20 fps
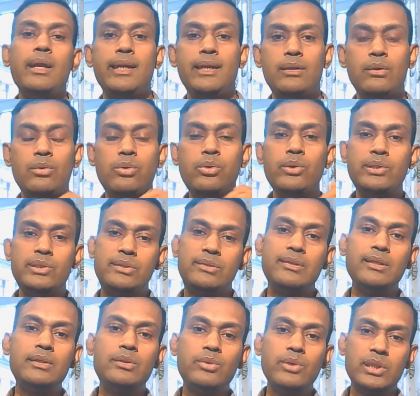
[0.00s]
in which
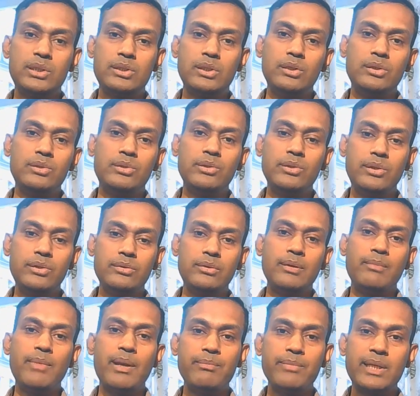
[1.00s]
situation you should use
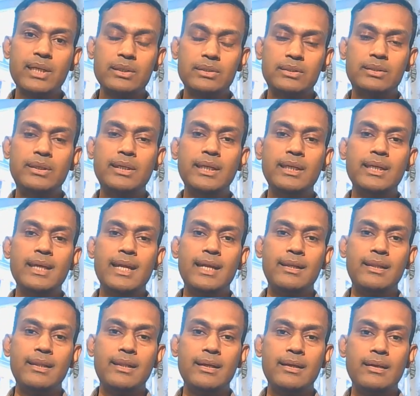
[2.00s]
the memcached
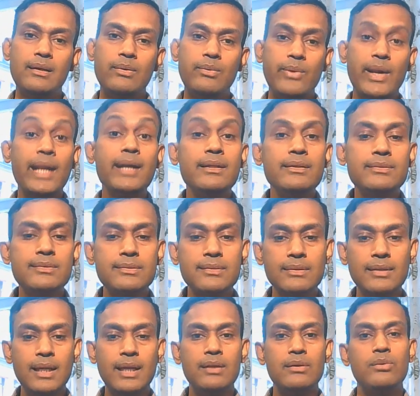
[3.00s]
and the Redis,
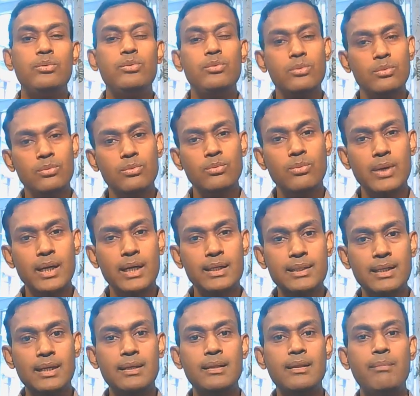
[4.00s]
and what
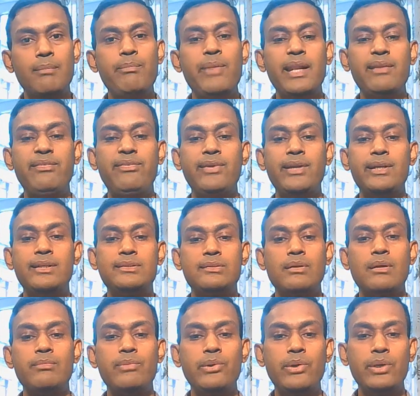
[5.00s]
are the benefits
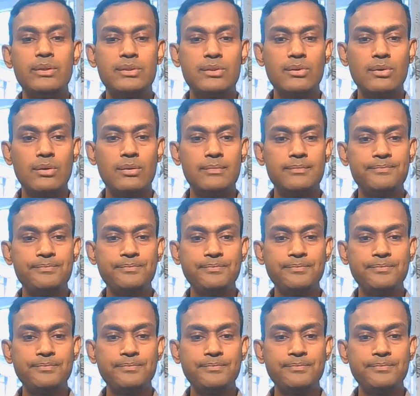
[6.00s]
of doing so.